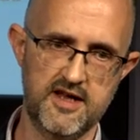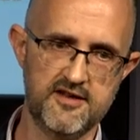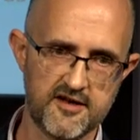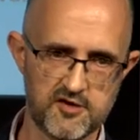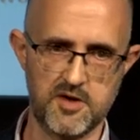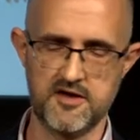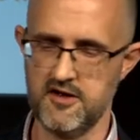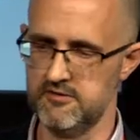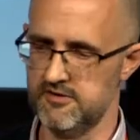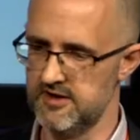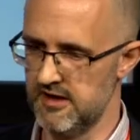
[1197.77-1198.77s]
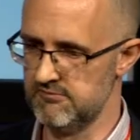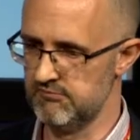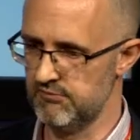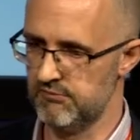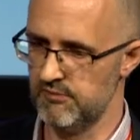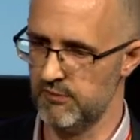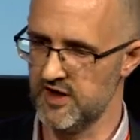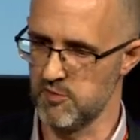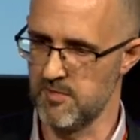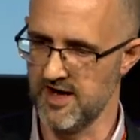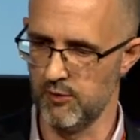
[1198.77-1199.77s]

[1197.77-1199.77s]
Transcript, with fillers: Is this something that you know we could make